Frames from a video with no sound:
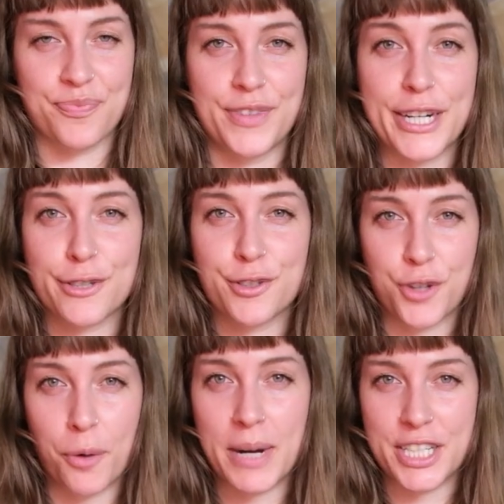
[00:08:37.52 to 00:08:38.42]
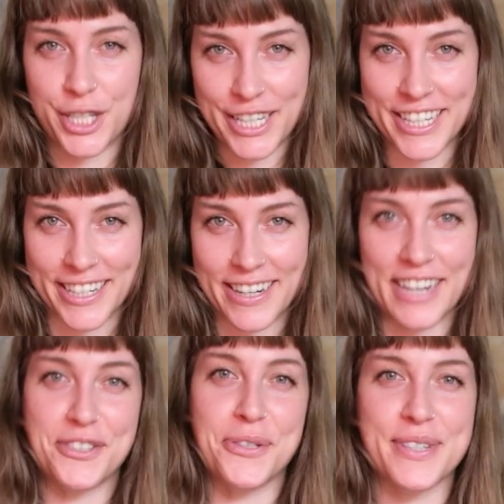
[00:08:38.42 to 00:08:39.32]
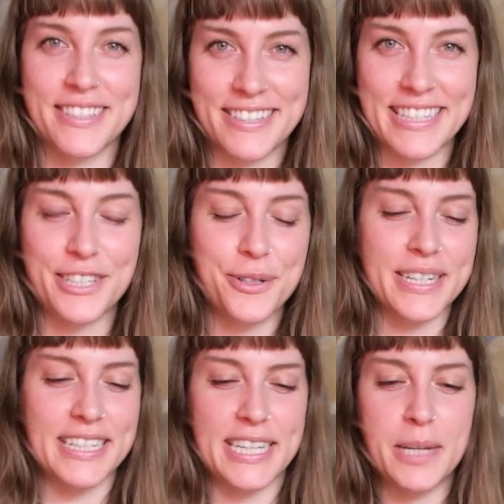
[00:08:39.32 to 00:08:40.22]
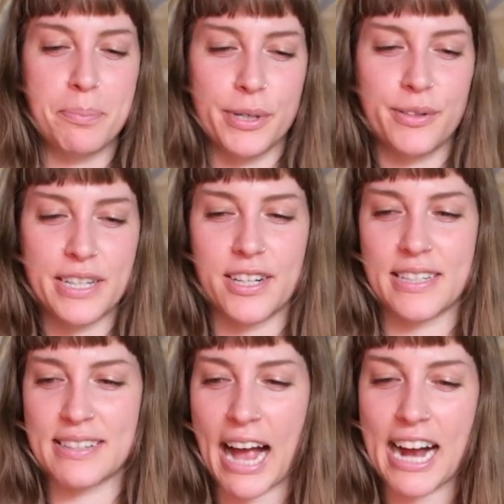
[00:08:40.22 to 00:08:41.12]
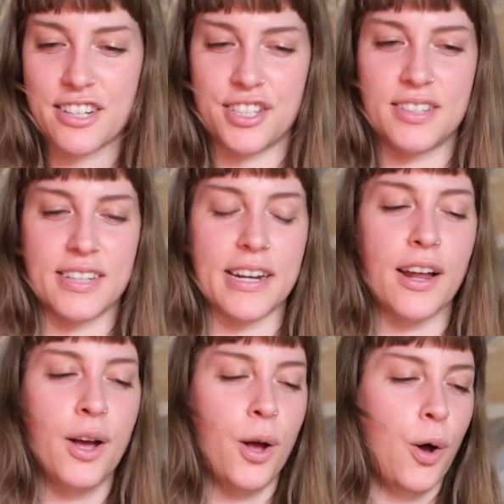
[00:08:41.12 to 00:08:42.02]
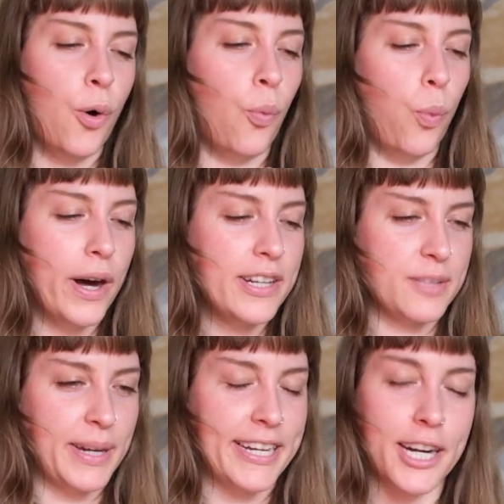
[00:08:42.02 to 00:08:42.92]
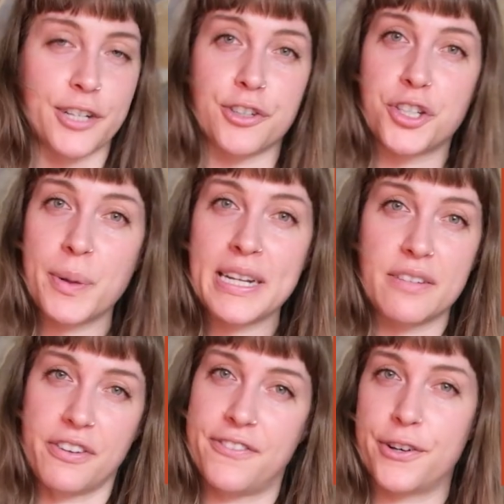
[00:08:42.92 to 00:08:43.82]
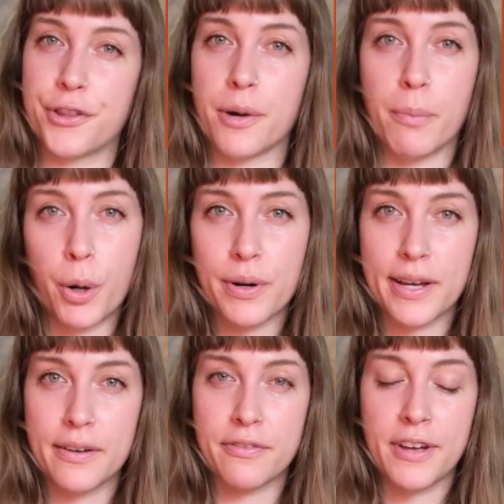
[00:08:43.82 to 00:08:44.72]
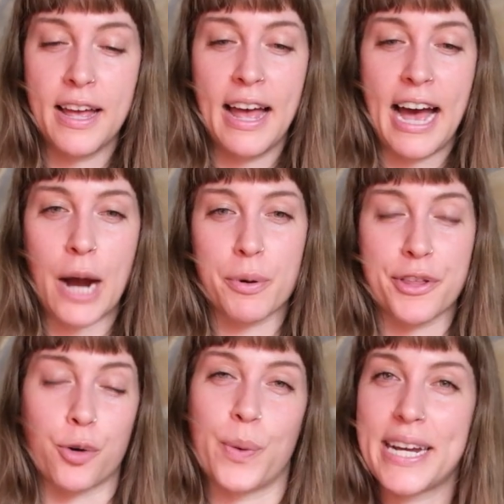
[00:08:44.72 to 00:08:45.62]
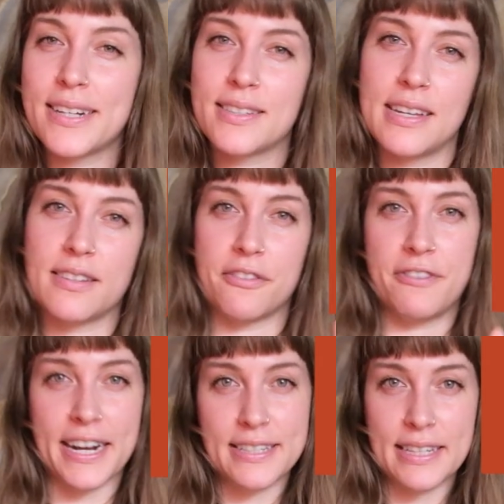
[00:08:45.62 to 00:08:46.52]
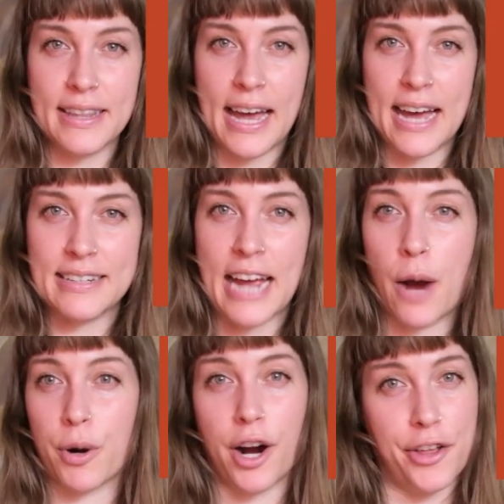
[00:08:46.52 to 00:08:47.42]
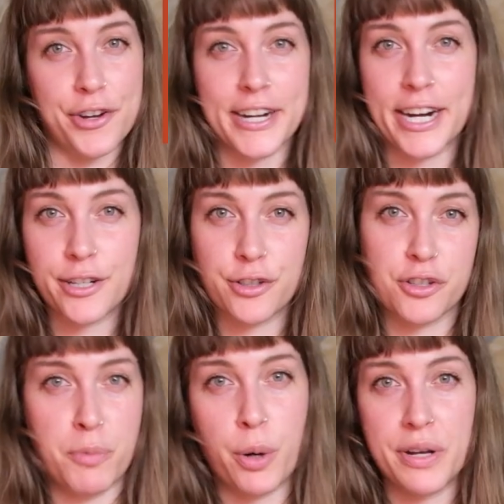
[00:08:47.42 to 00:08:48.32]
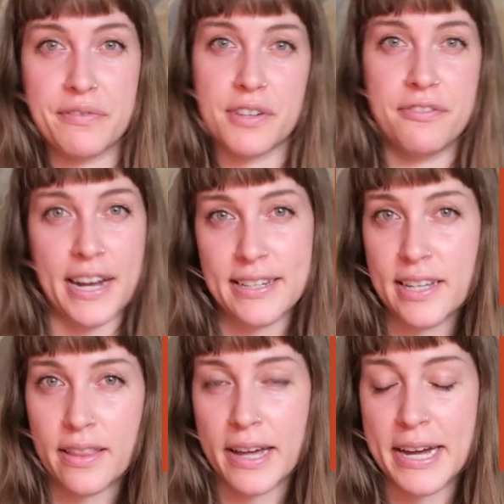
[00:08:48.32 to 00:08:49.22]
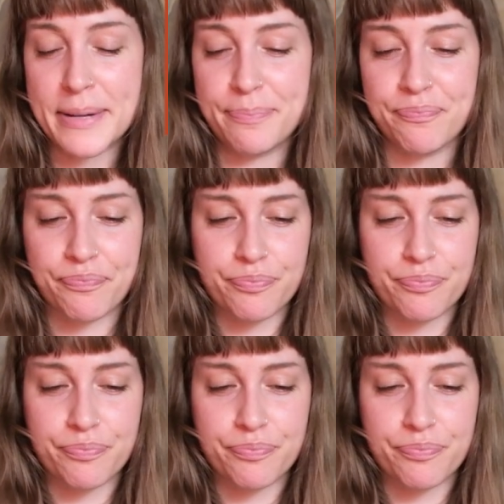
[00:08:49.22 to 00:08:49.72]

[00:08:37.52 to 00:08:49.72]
There's so much here. As you can see, you can keep building on these actions and what is my character doing to fulfill their motive? How are their weaknesses affecting that? How are other characters' motives affecting them?